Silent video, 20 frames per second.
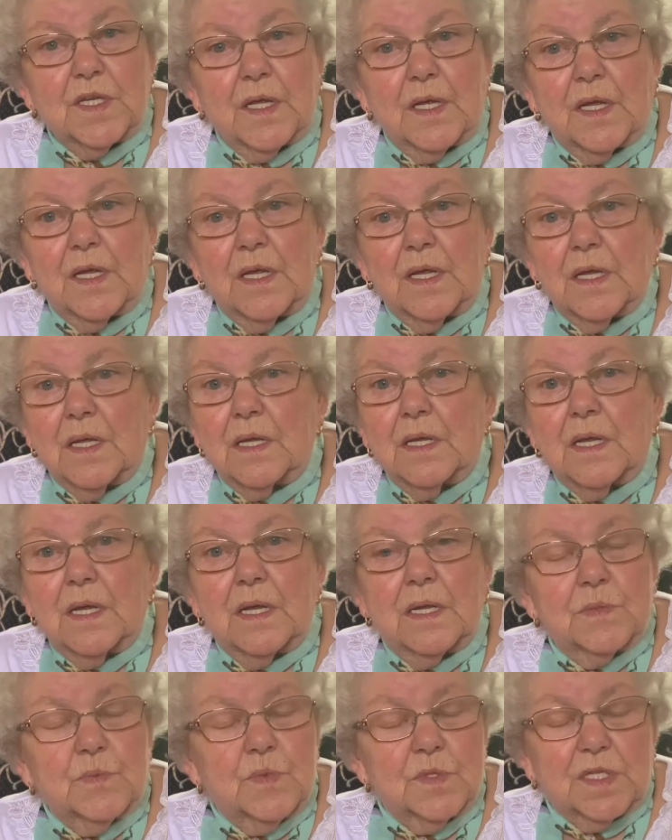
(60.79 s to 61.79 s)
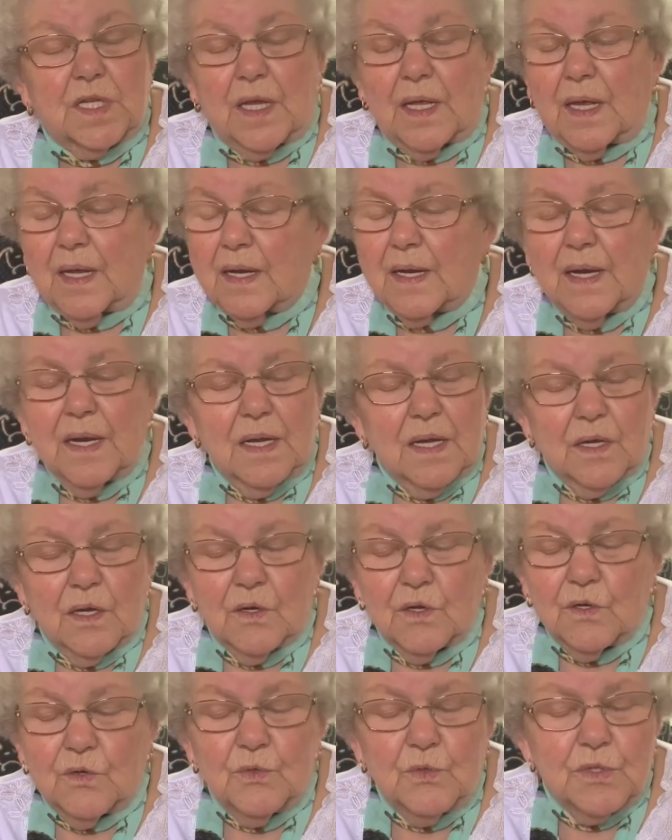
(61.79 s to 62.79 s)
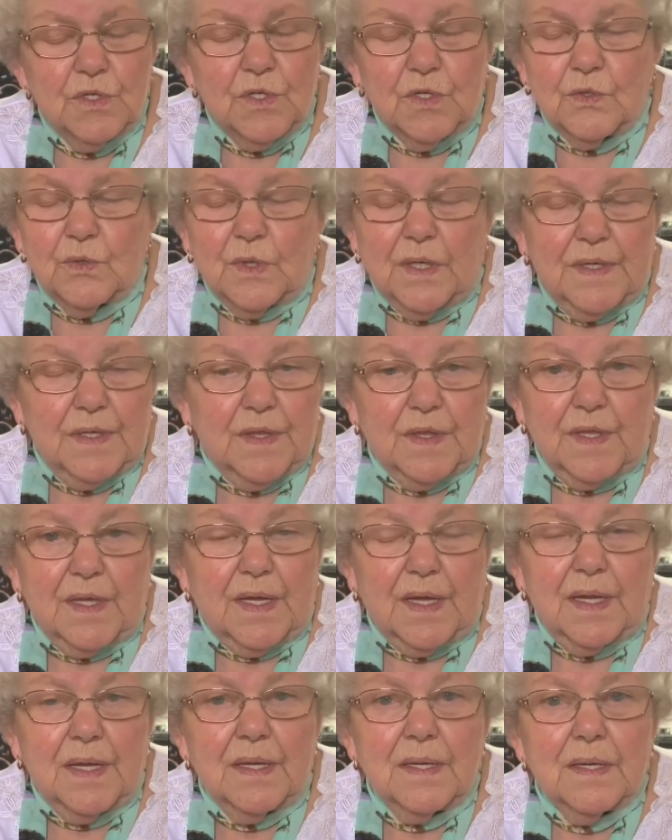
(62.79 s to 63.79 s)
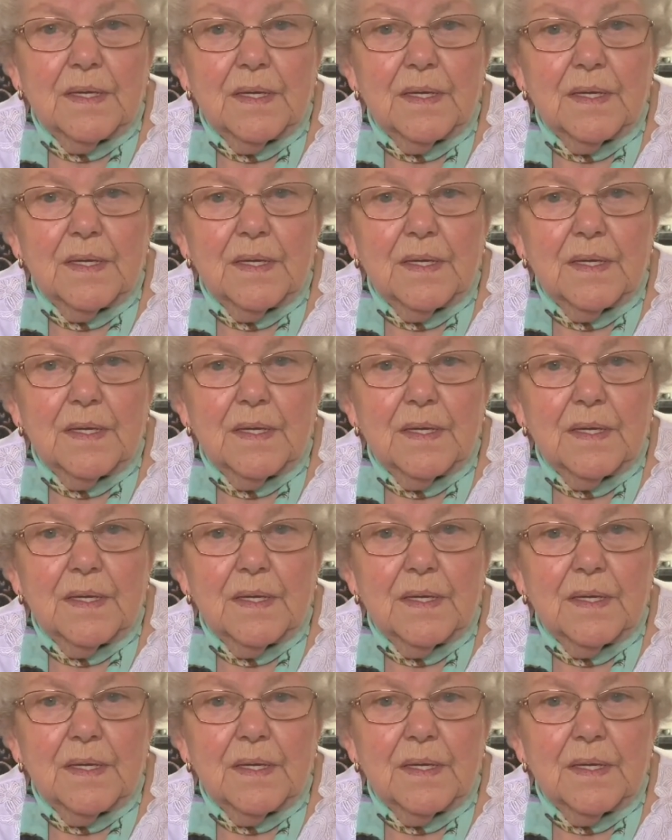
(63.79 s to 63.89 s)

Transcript: a good going thing.